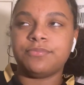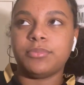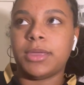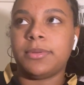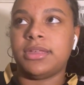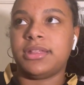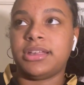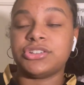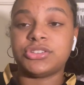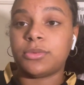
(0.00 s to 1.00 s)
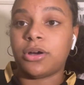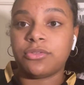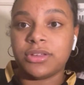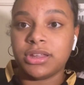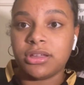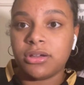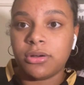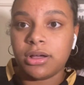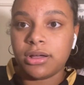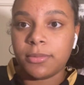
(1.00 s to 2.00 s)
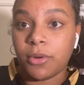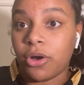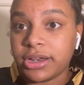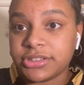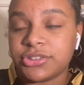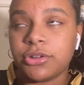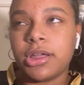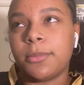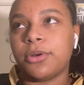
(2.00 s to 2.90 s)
maybe a small video on Instagram,